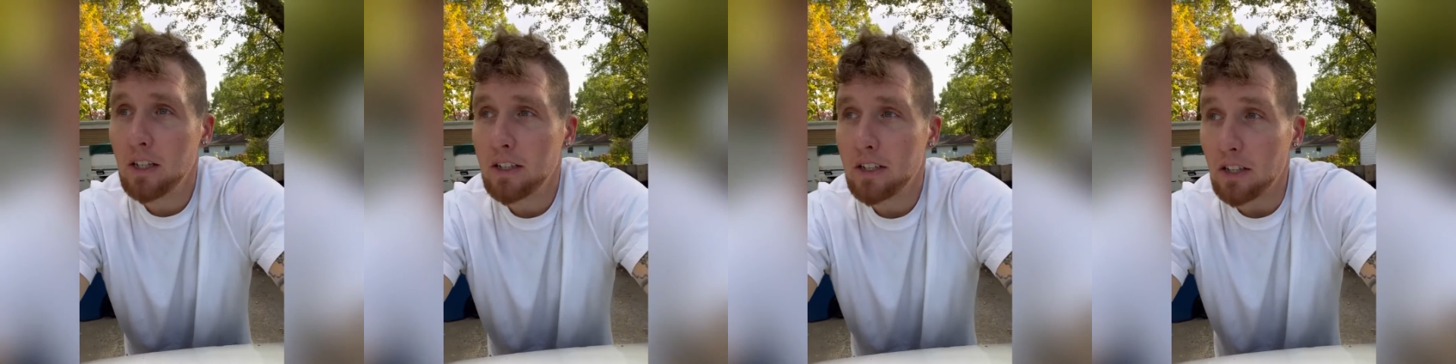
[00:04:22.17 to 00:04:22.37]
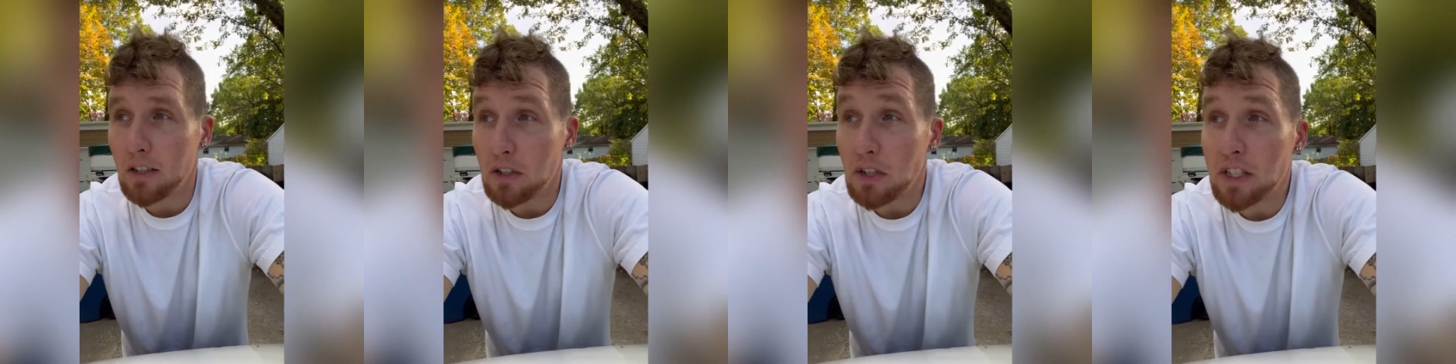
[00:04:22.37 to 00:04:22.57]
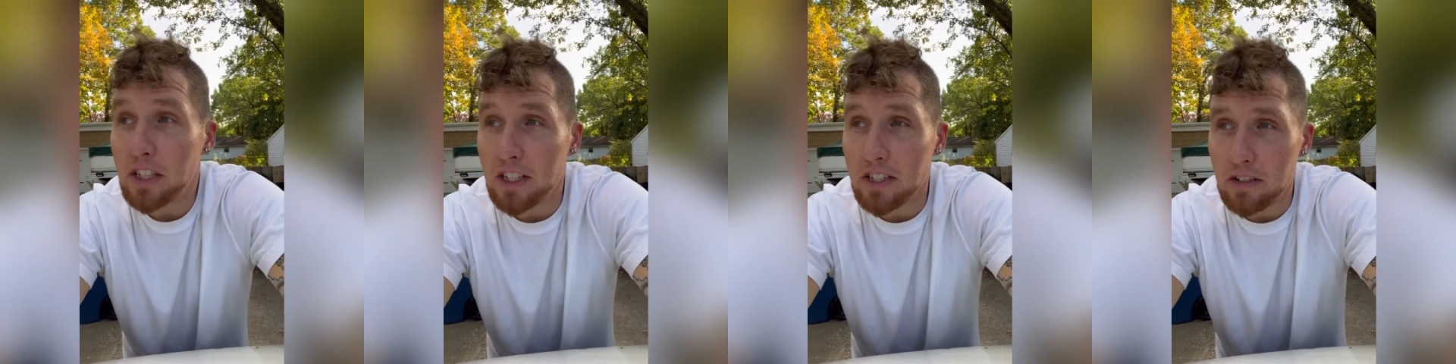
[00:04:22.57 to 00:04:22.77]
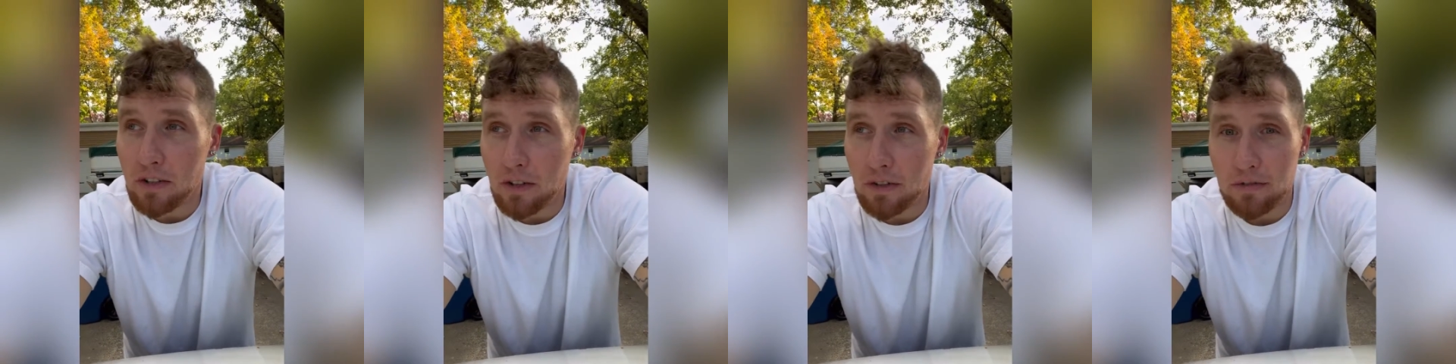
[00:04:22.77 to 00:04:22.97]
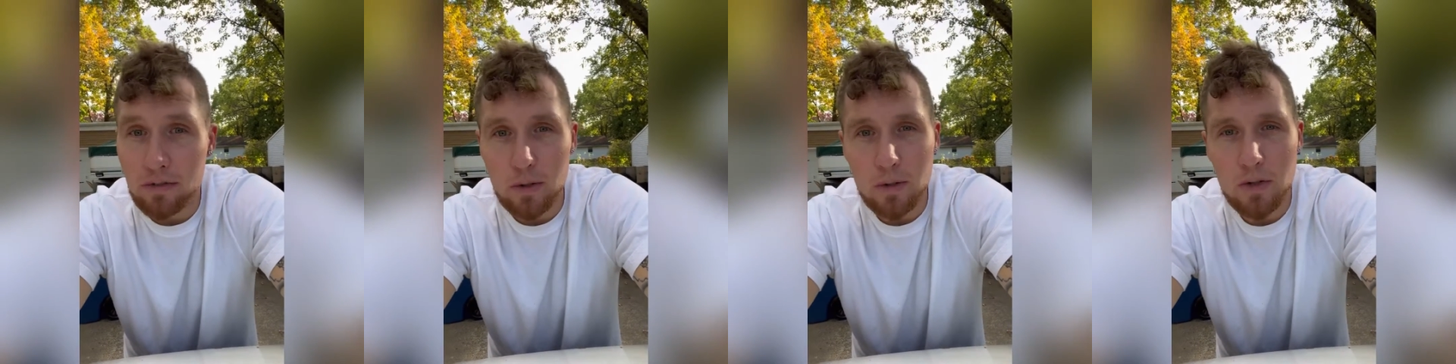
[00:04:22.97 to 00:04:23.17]
to look into
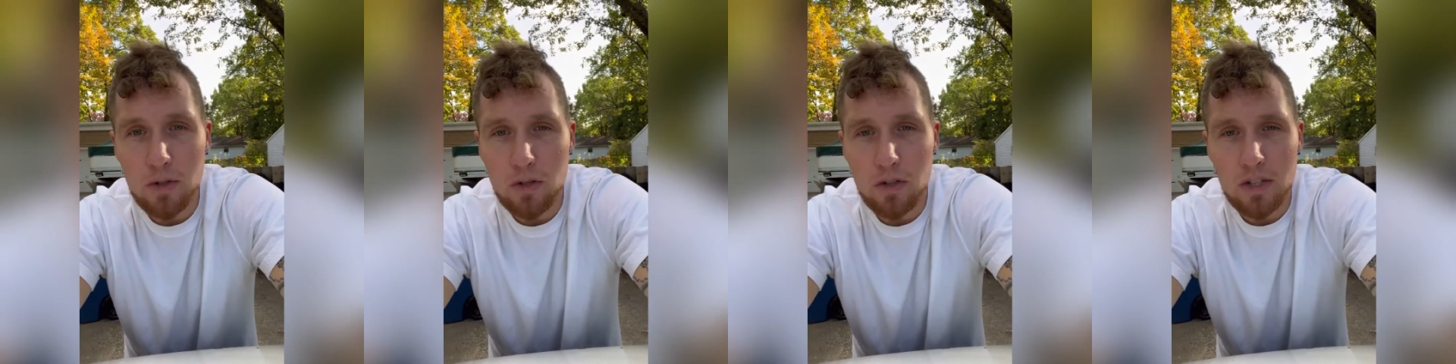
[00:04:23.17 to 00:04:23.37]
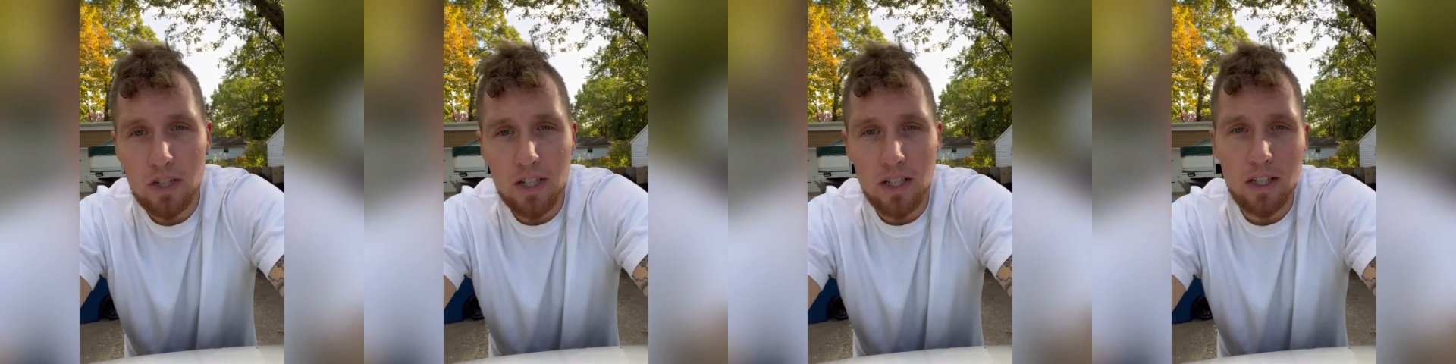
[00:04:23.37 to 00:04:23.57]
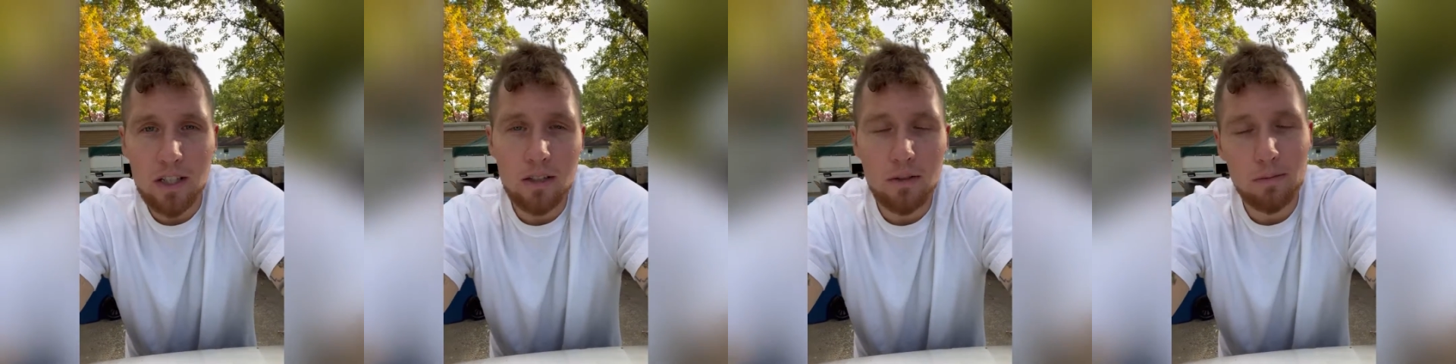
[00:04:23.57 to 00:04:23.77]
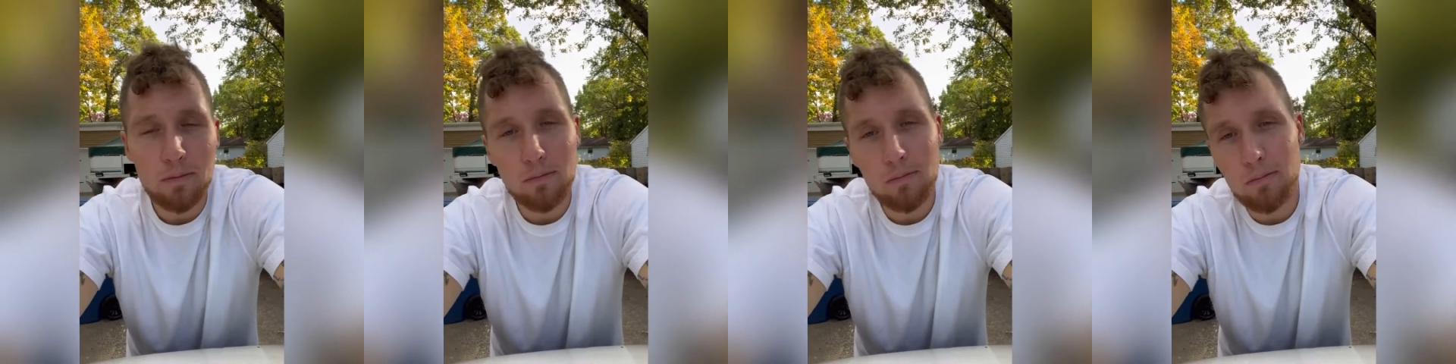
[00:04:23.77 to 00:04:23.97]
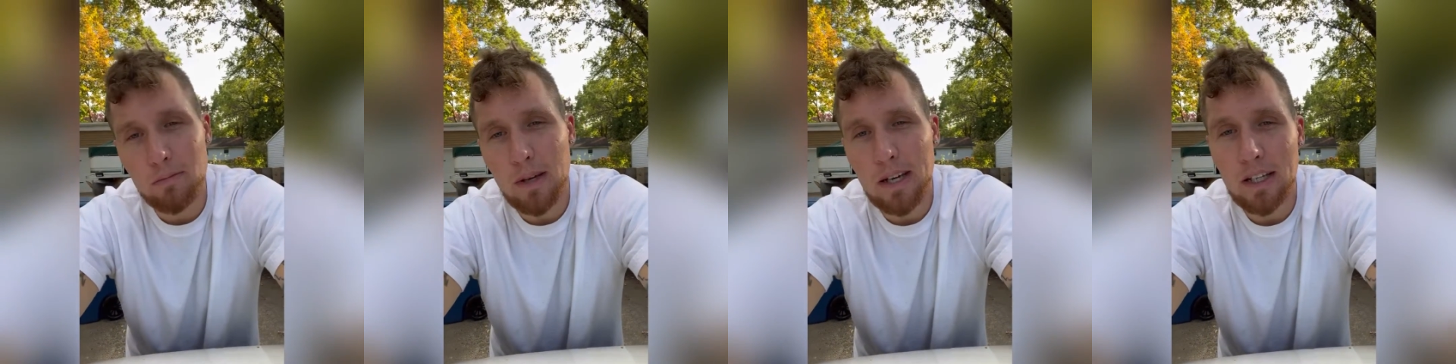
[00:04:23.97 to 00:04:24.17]
the future and to
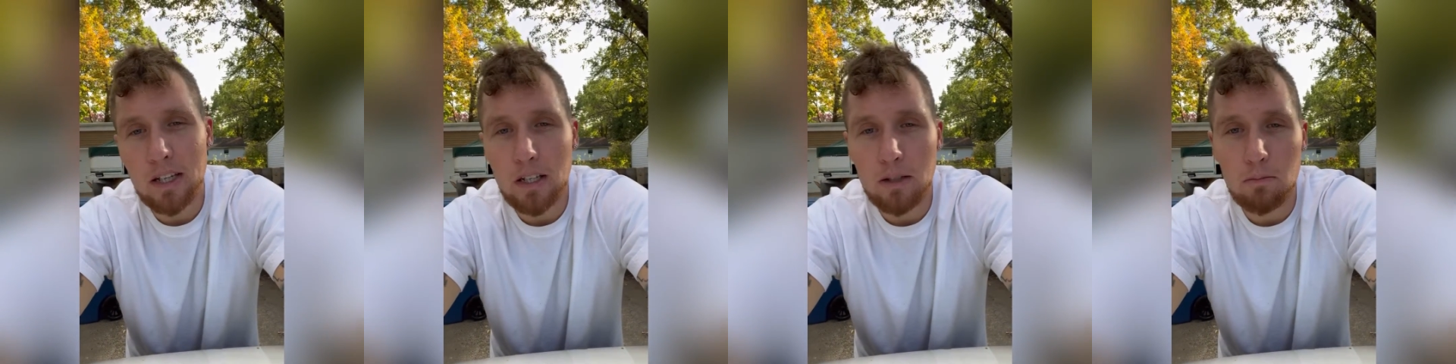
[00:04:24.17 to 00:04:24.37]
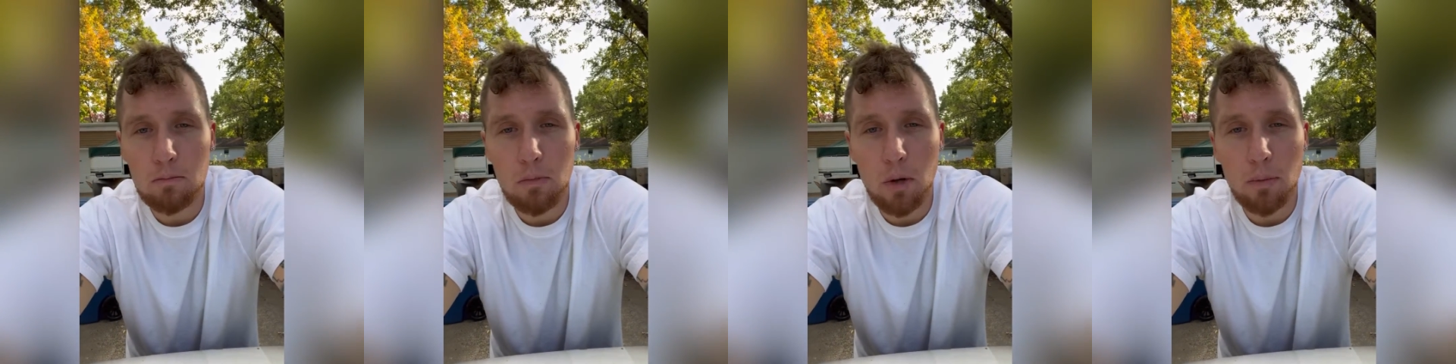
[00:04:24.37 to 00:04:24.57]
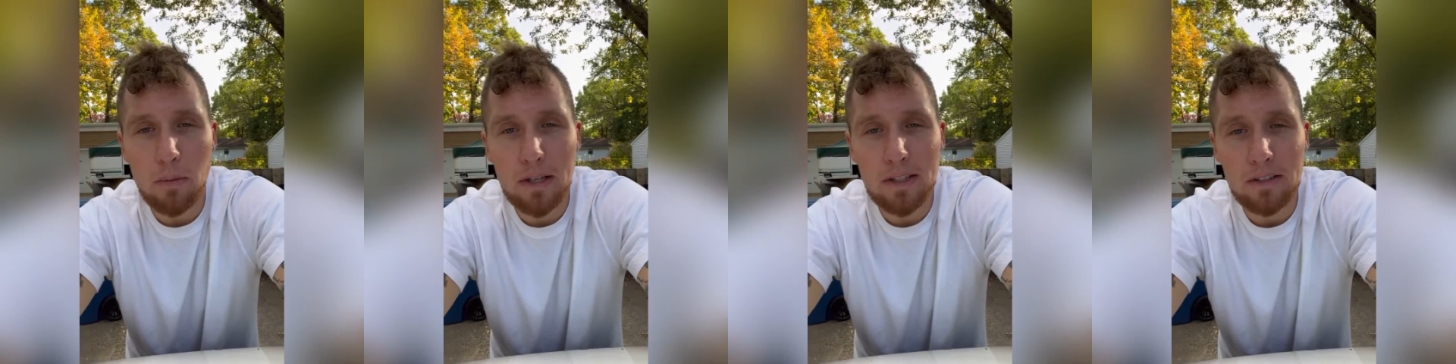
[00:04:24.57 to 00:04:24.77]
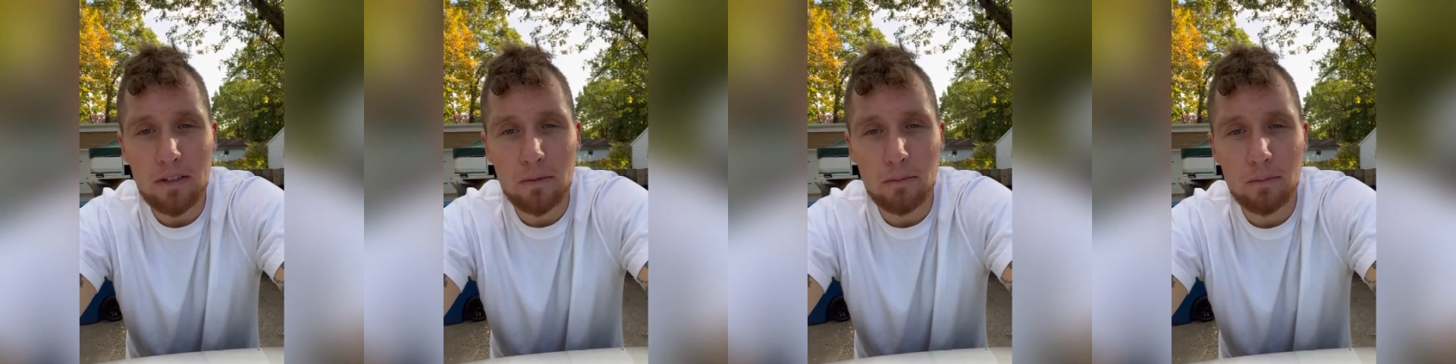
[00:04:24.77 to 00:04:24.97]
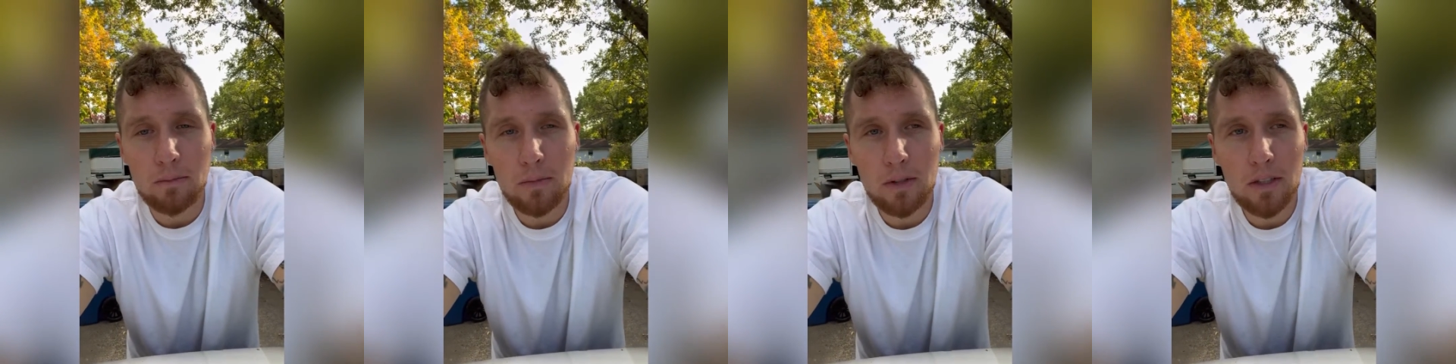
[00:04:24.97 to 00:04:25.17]
keep making
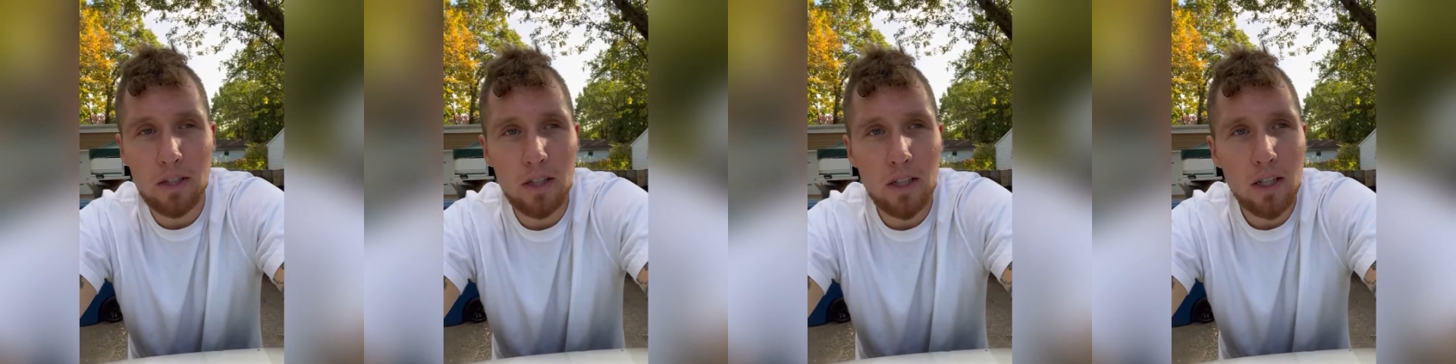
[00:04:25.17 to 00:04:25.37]
momentum,